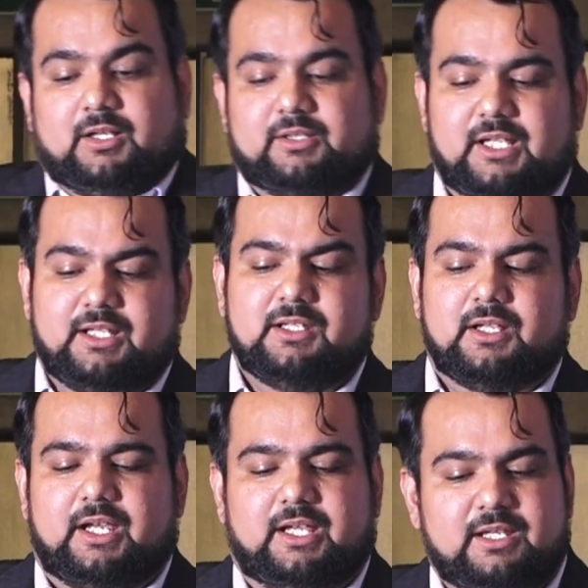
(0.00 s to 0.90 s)
Then
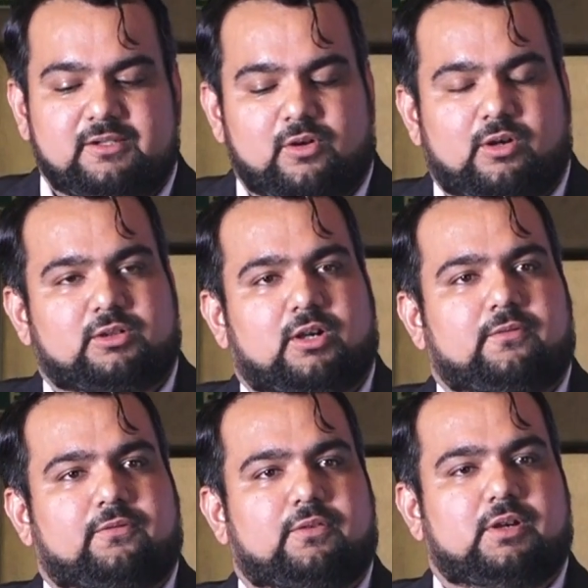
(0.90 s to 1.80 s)
any sort of
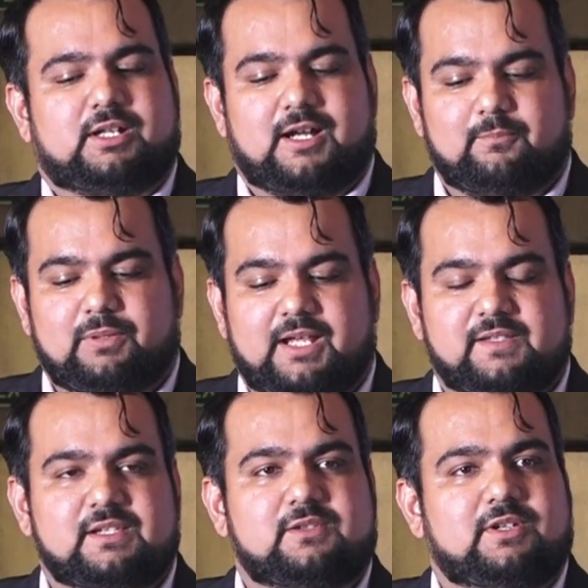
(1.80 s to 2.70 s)

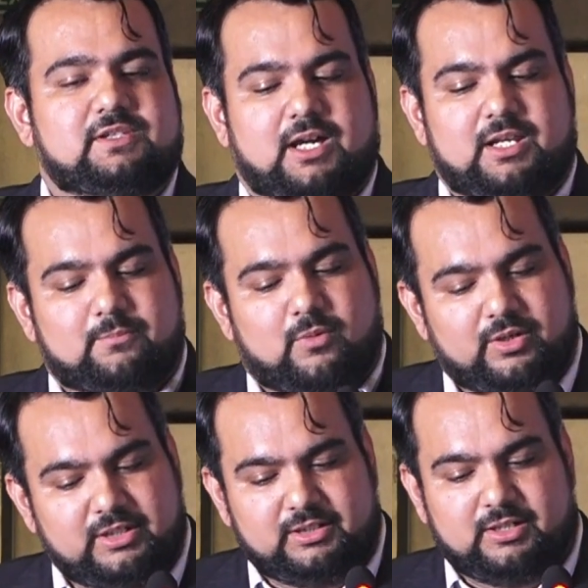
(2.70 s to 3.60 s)
compliances which are
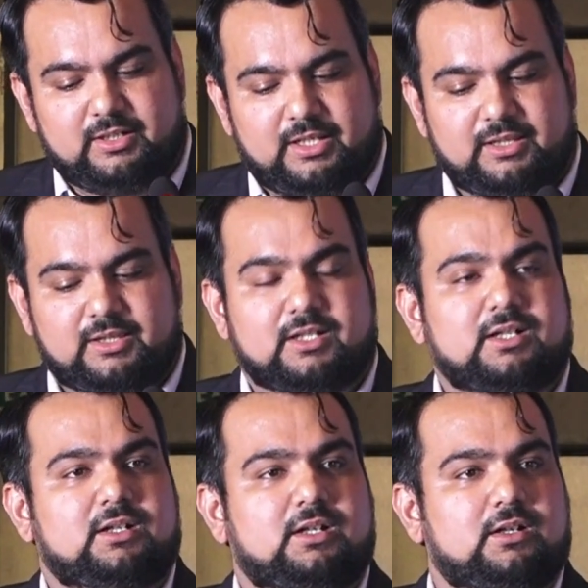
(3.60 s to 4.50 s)
monitored in the
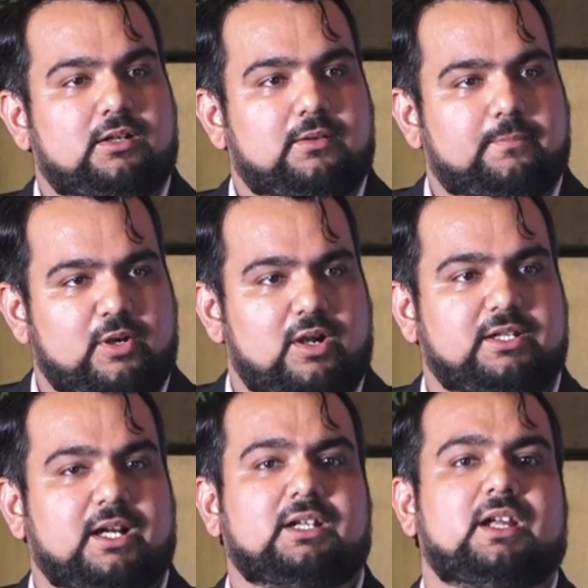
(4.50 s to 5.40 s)

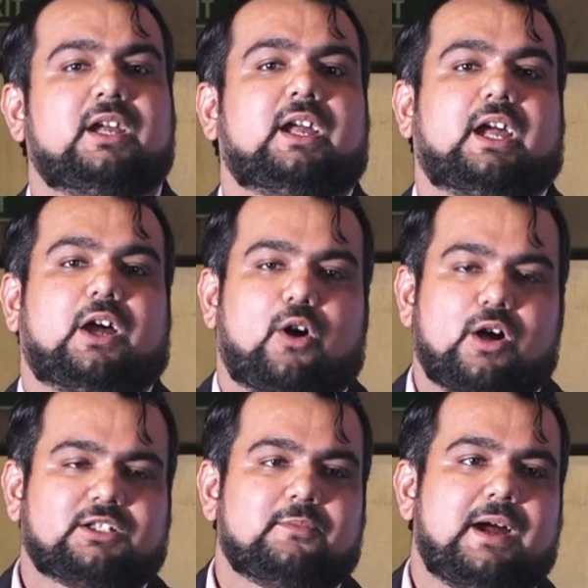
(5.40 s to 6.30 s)
product
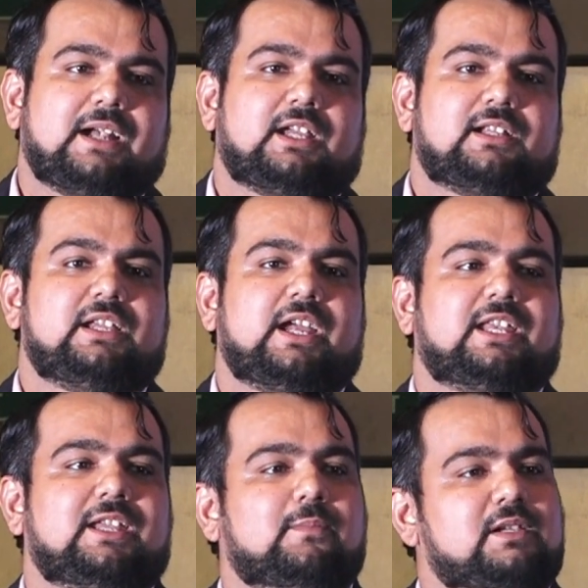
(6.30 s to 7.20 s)
automatically
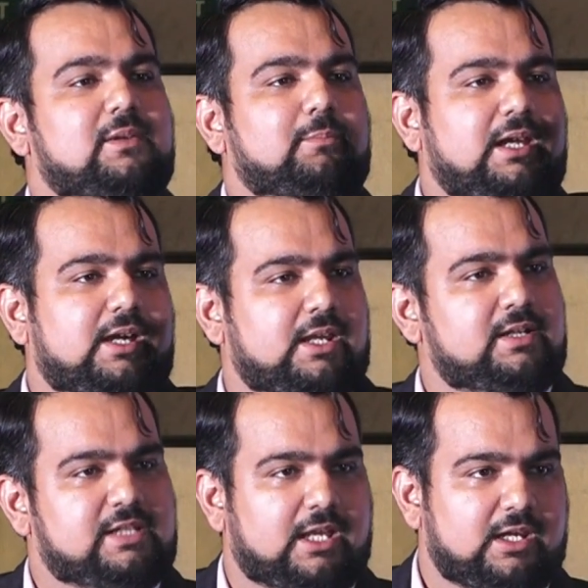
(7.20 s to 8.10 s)
enables a maker and
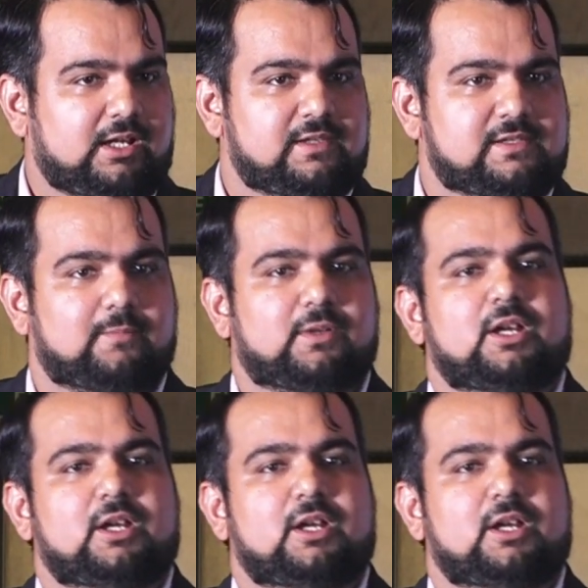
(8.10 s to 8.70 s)
checker concept.